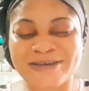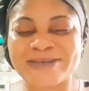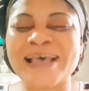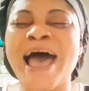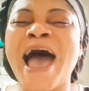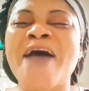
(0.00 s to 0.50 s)

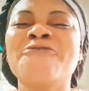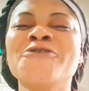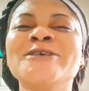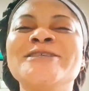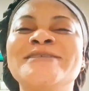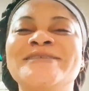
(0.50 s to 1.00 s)
because I
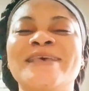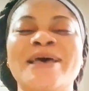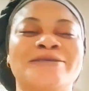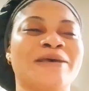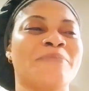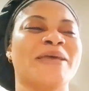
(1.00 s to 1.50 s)
feel
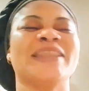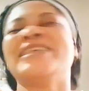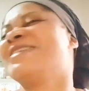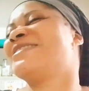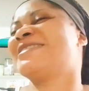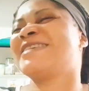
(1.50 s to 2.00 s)
some
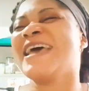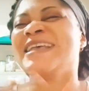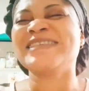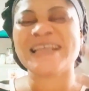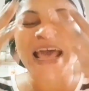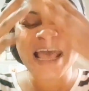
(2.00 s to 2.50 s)

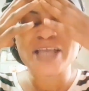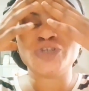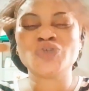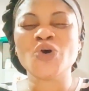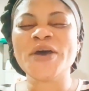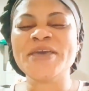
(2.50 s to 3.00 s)
excited
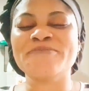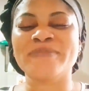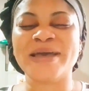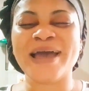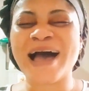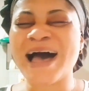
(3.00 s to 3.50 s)
joy in
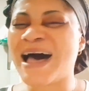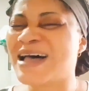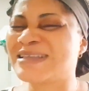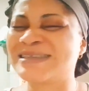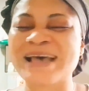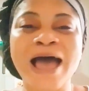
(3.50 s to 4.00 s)
my
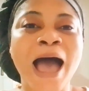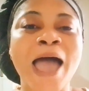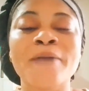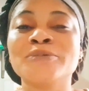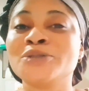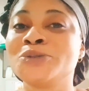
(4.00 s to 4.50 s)
heart. I
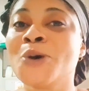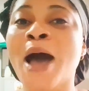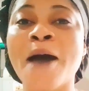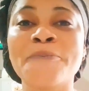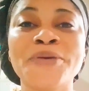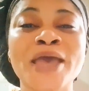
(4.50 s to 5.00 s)
am so
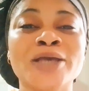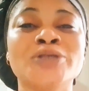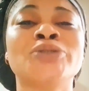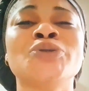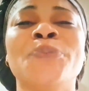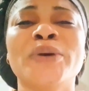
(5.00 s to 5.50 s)
happy and
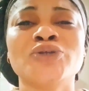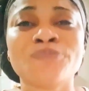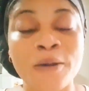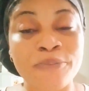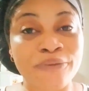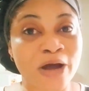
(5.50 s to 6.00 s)
super
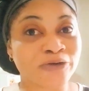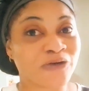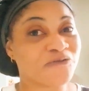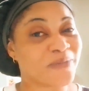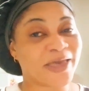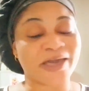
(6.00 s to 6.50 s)
proud
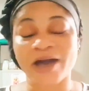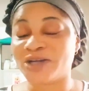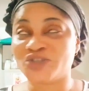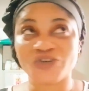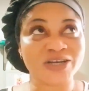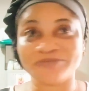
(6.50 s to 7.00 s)
of my
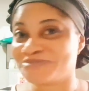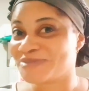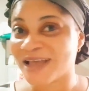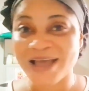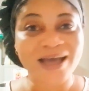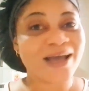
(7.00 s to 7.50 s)
country,
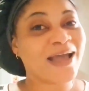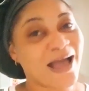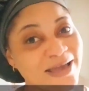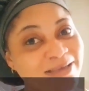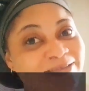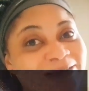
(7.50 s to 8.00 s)

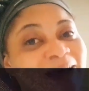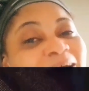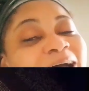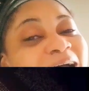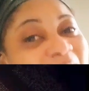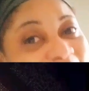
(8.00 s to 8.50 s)
guys.
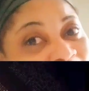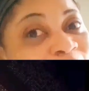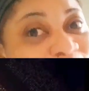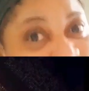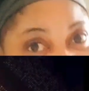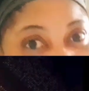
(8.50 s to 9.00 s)

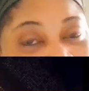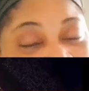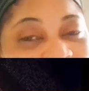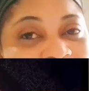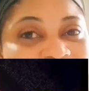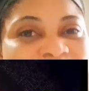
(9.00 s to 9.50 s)
AFUA
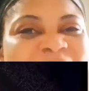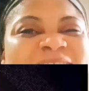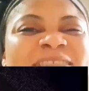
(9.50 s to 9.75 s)
is